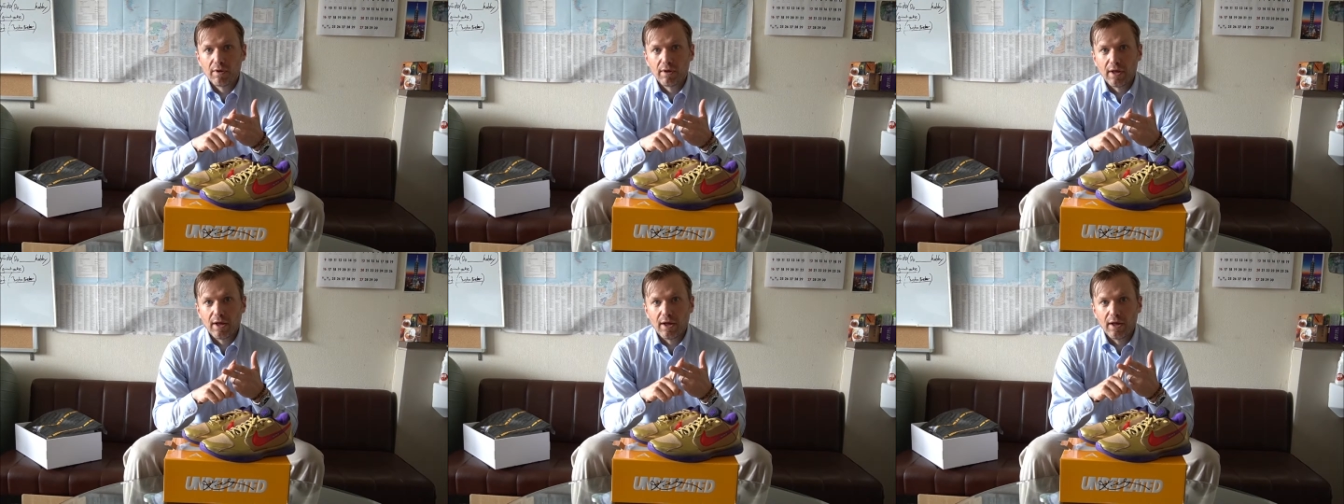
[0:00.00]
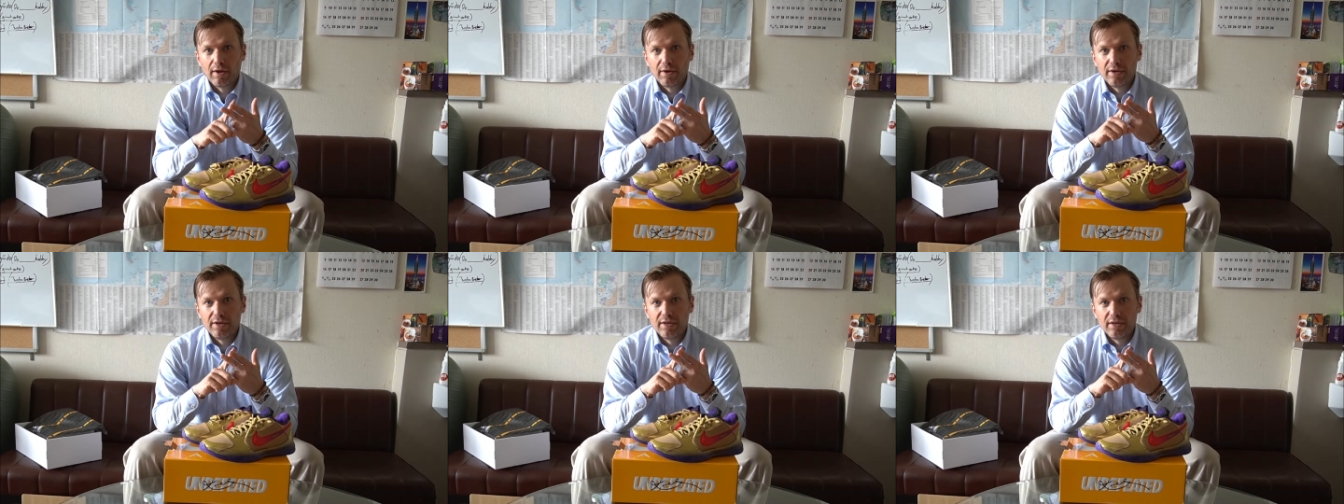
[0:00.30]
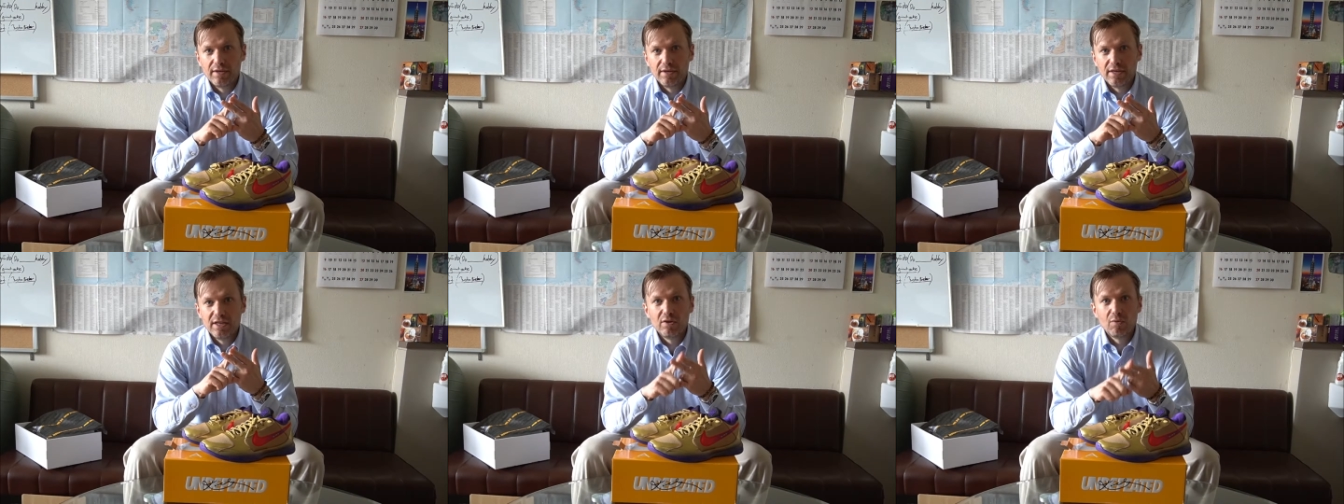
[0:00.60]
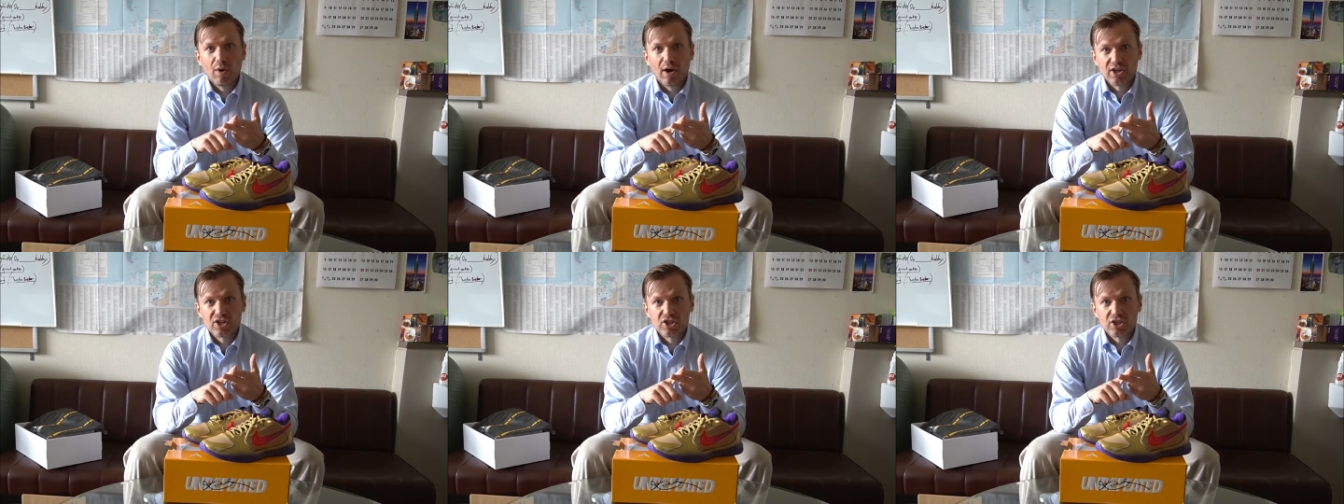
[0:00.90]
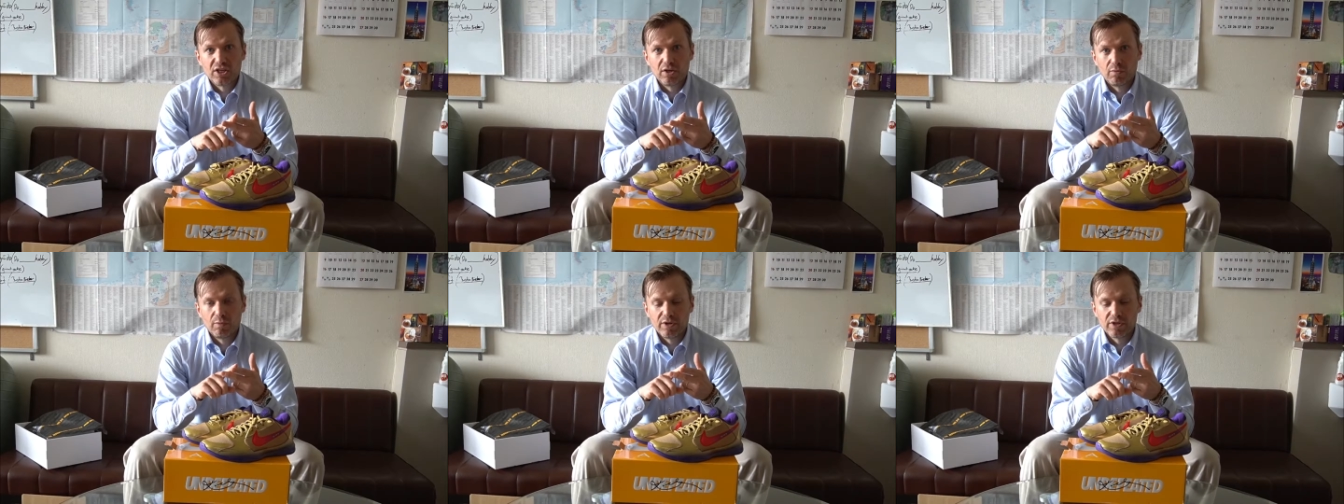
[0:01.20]

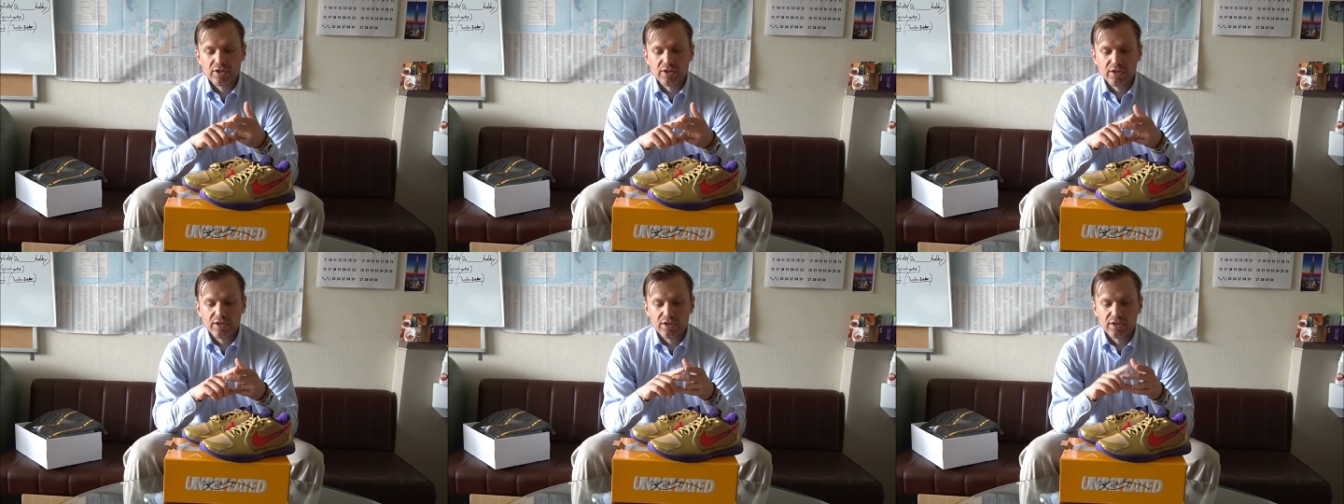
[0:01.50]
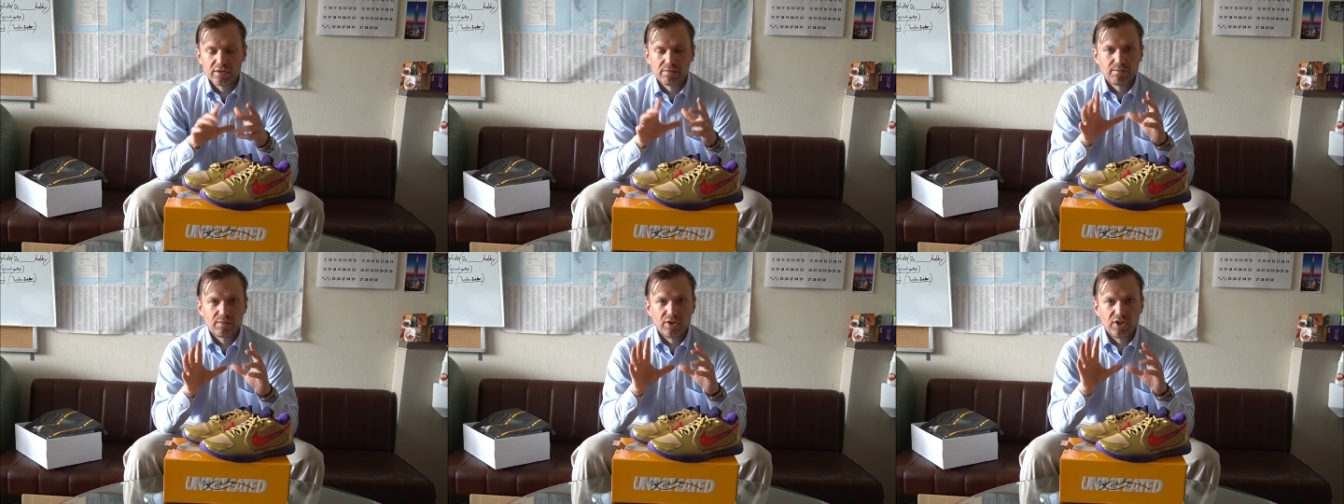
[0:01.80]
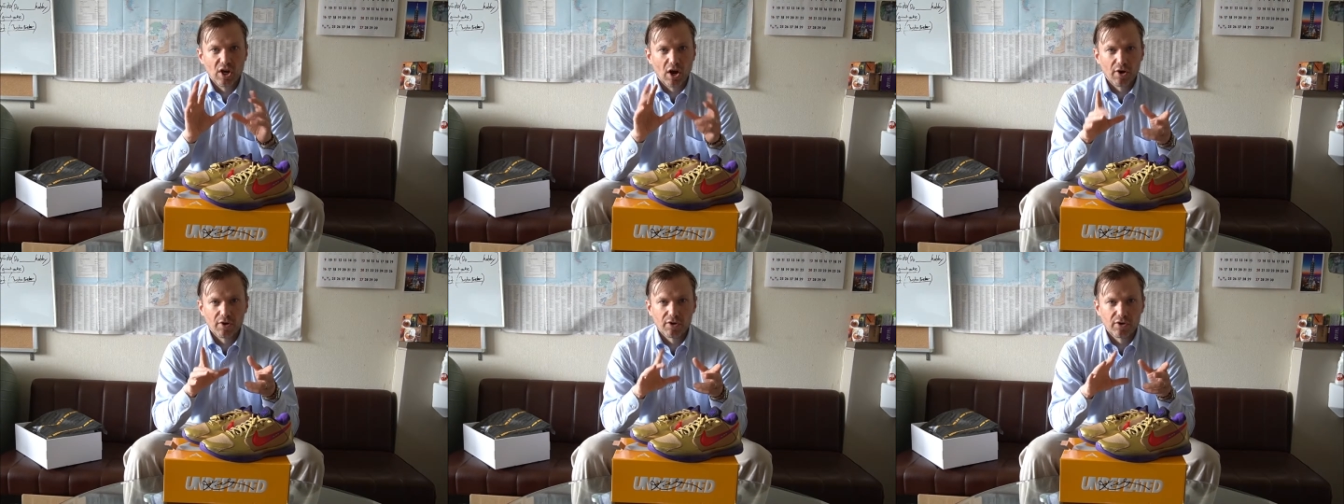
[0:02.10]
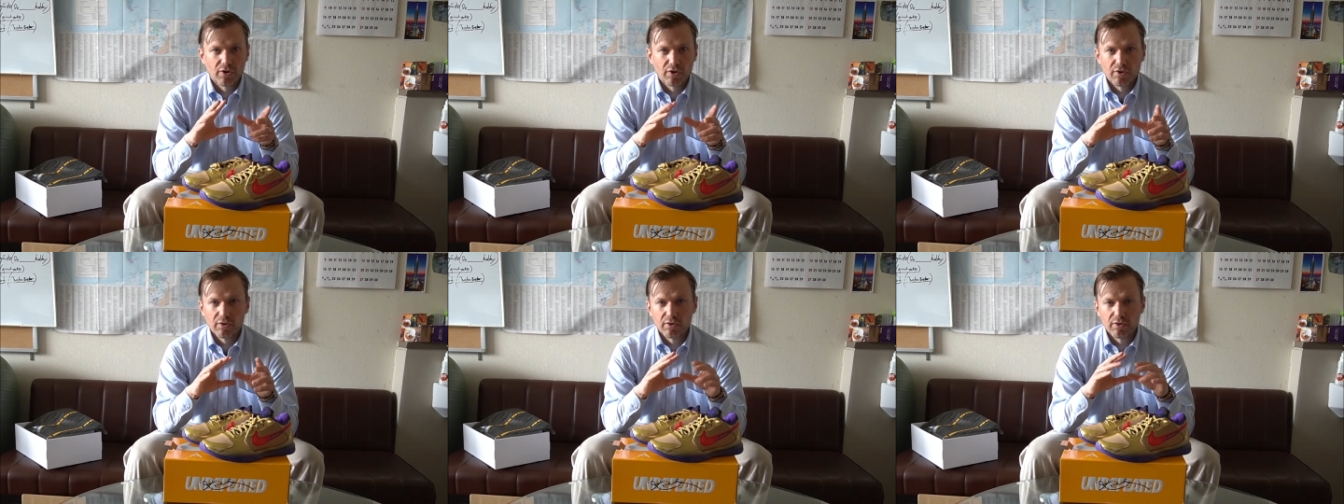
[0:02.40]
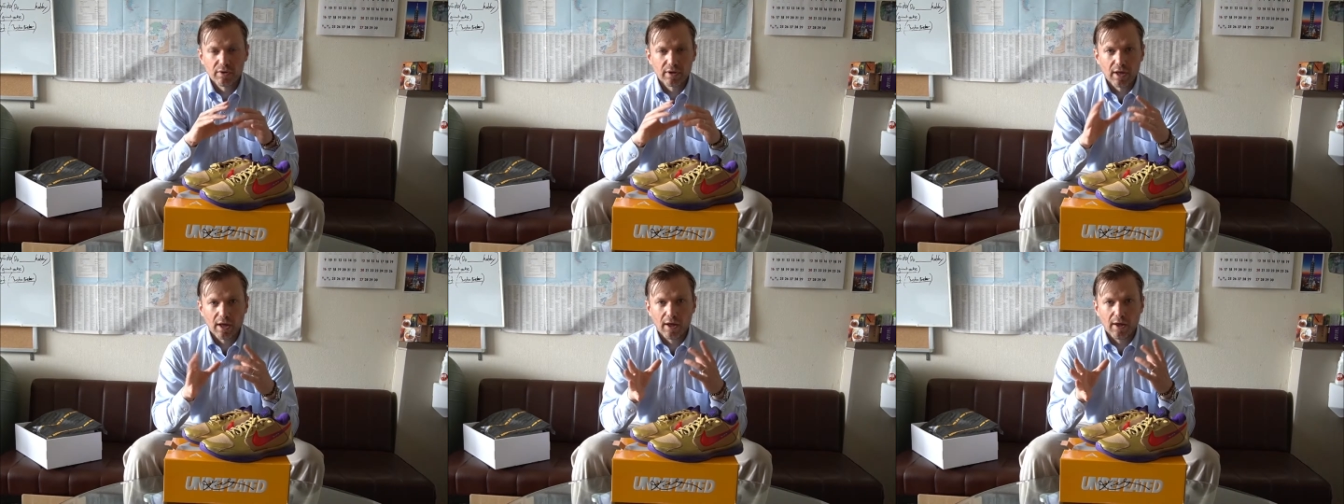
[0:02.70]
Niwashi, which is gardener.